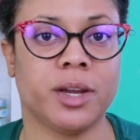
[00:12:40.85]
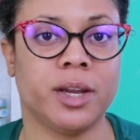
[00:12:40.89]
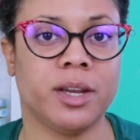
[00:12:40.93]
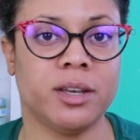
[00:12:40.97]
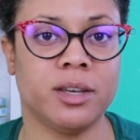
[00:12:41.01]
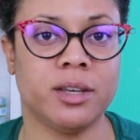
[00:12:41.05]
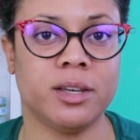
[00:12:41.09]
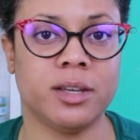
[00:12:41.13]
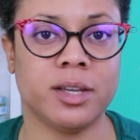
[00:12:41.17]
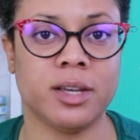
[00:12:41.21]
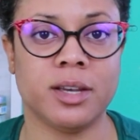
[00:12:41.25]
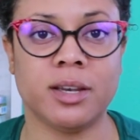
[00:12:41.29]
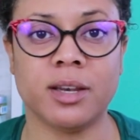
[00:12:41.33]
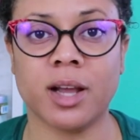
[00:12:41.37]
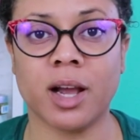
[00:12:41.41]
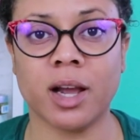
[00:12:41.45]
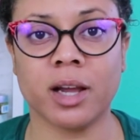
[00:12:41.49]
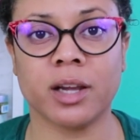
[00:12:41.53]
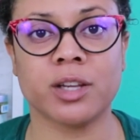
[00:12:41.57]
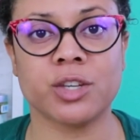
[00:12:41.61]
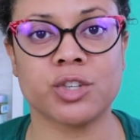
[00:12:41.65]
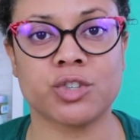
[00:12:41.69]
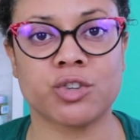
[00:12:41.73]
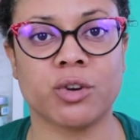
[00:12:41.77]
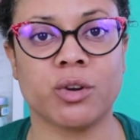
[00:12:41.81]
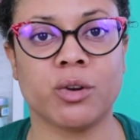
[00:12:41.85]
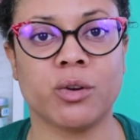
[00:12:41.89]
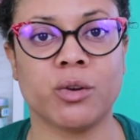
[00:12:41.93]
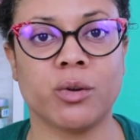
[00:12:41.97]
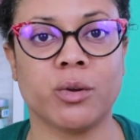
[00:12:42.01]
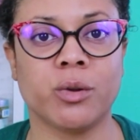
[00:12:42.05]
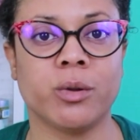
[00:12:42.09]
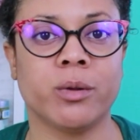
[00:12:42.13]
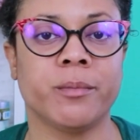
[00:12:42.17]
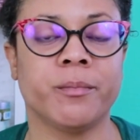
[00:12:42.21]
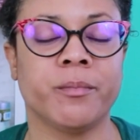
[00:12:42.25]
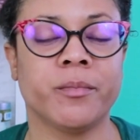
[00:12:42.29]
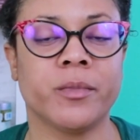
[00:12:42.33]
It did not
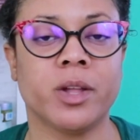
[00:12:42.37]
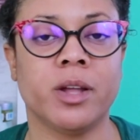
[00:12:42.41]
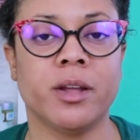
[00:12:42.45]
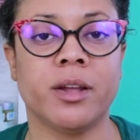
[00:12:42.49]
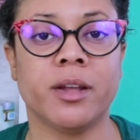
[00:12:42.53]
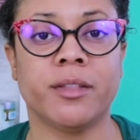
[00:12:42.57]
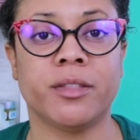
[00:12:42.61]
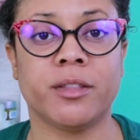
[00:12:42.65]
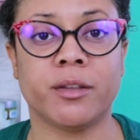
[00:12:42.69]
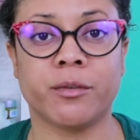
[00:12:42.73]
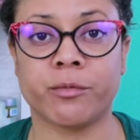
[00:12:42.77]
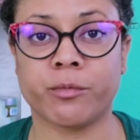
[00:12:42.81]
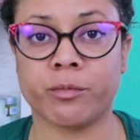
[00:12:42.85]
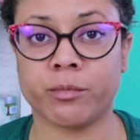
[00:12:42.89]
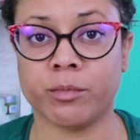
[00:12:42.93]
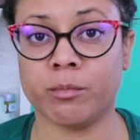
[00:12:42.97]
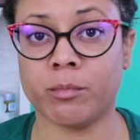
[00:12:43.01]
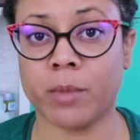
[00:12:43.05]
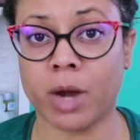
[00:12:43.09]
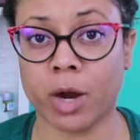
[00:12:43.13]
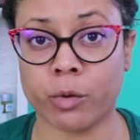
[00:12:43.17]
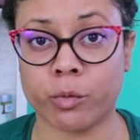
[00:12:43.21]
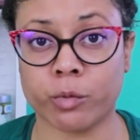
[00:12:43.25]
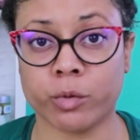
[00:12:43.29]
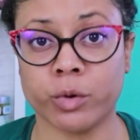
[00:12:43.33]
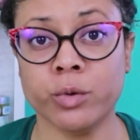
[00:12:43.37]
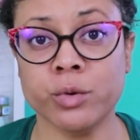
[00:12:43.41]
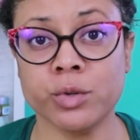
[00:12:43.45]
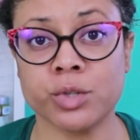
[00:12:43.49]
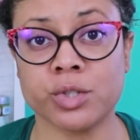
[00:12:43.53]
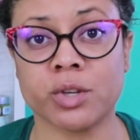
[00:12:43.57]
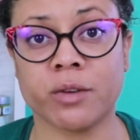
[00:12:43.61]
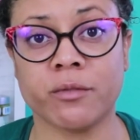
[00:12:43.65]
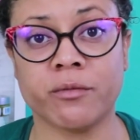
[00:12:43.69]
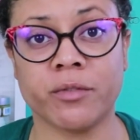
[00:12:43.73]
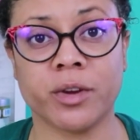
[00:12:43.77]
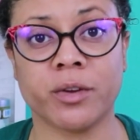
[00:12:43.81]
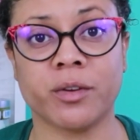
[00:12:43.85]
control, the my
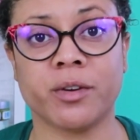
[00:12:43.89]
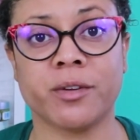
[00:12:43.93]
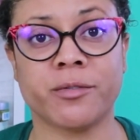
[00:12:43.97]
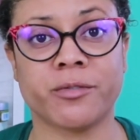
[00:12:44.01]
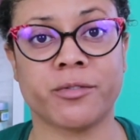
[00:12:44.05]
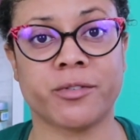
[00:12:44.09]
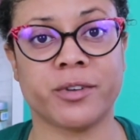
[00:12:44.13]
roots are very